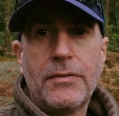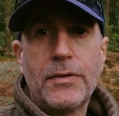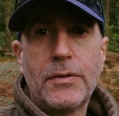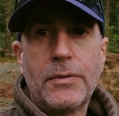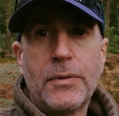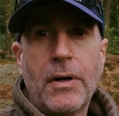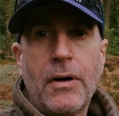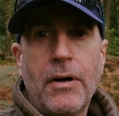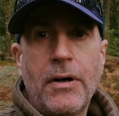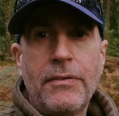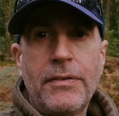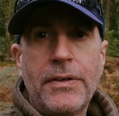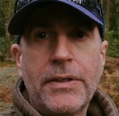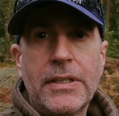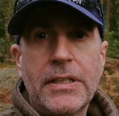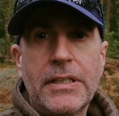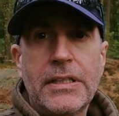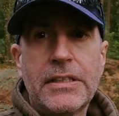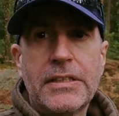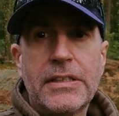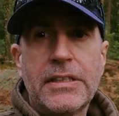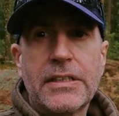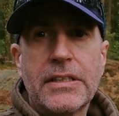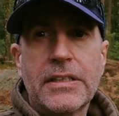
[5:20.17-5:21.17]
arrived, and
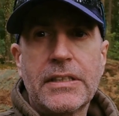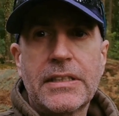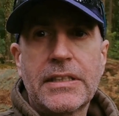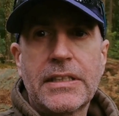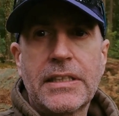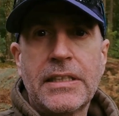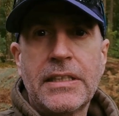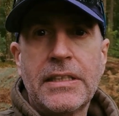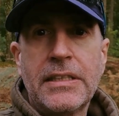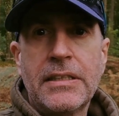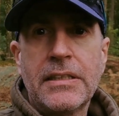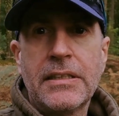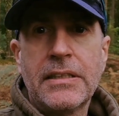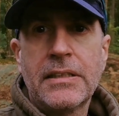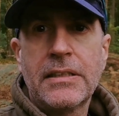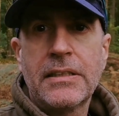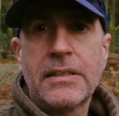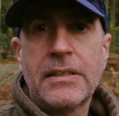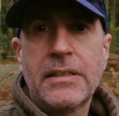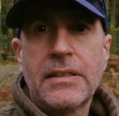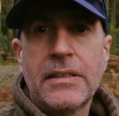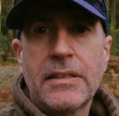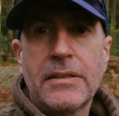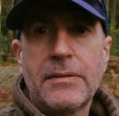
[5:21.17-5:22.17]
as you can see
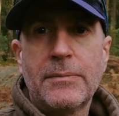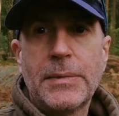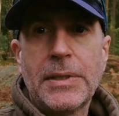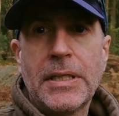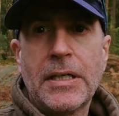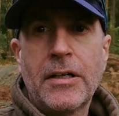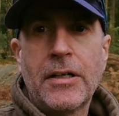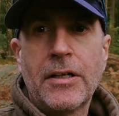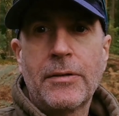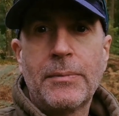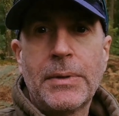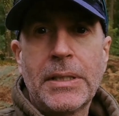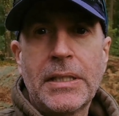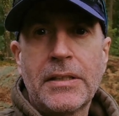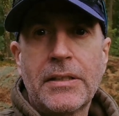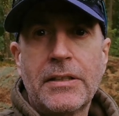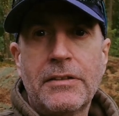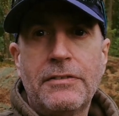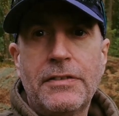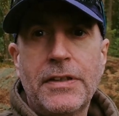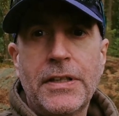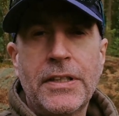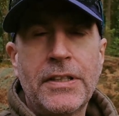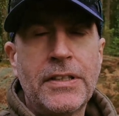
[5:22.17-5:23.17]
behind me are the
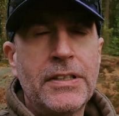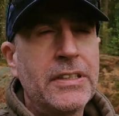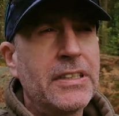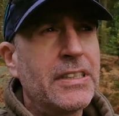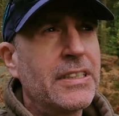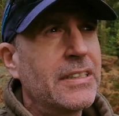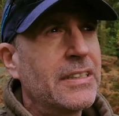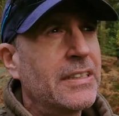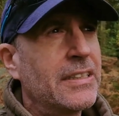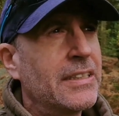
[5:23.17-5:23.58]
ferns.